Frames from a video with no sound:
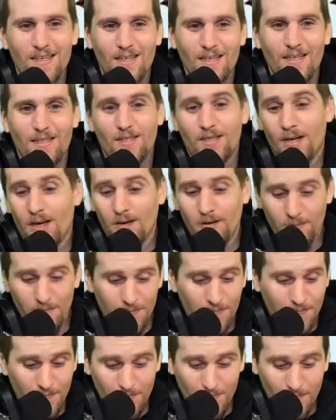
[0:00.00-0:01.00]
So,
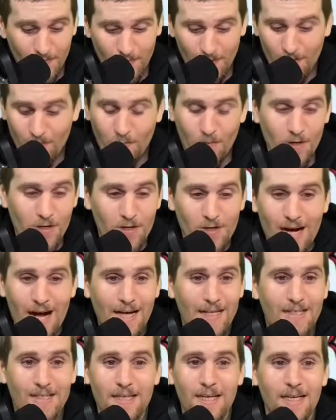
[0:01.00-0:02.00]
what do you
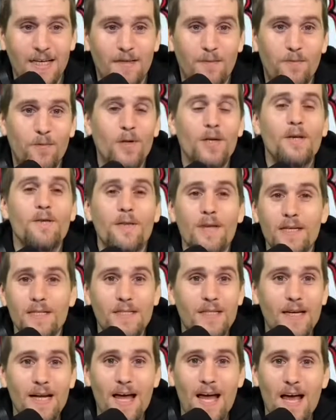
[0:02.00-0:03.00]
guys think? What do you think is
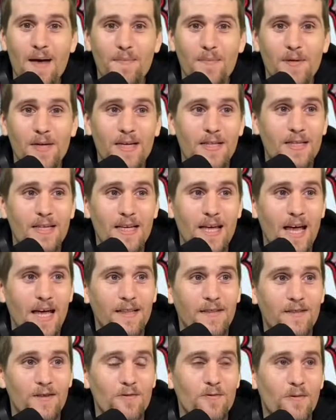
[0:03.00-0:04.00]
going to happen in the
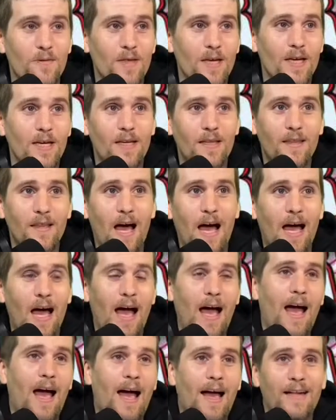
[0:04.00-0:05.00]
end? Do you think
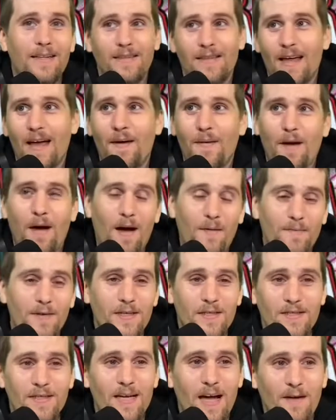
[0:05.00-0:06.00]
I
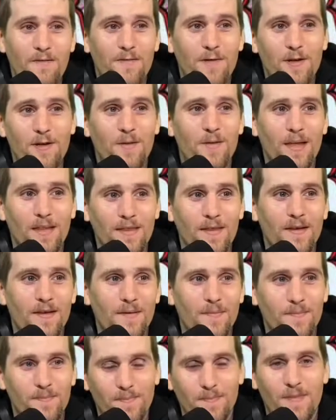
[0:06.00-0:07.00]
obviously I feel
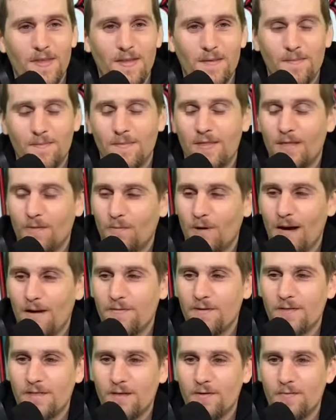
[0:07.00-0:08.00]
that
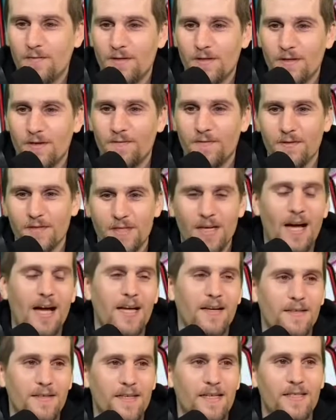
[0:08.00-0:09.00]
whatever Silver Surfer
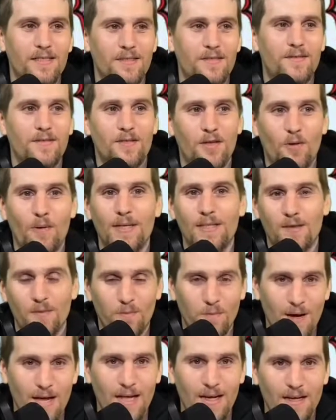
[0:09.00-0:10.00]
side is going to
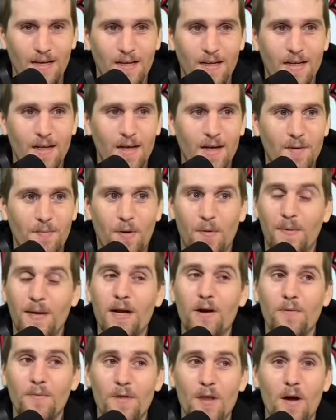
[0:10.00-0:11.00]
win, but we
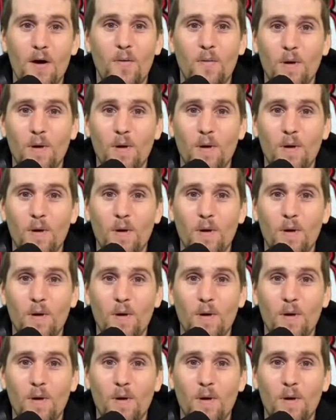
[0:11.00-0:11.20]
don't know.